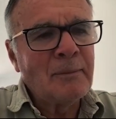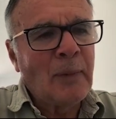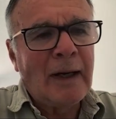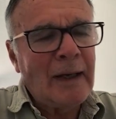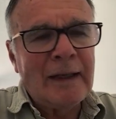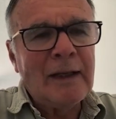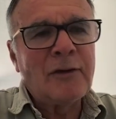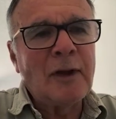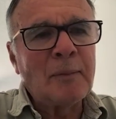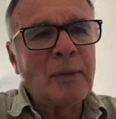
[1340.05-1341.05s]

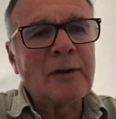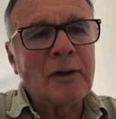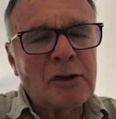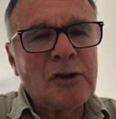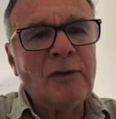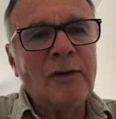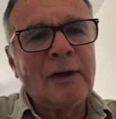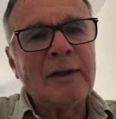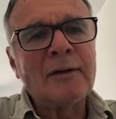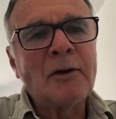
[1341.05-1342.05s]
anything, but
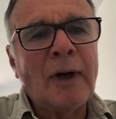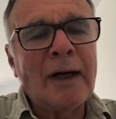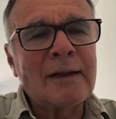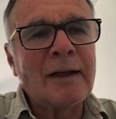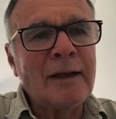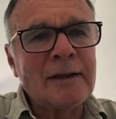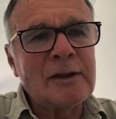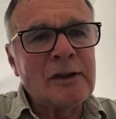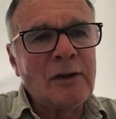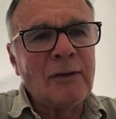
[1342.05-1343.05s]
continuing quietly as
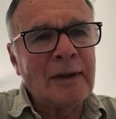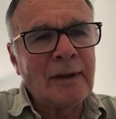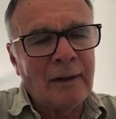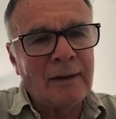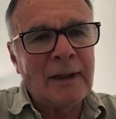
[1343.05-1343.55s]
he's doing now,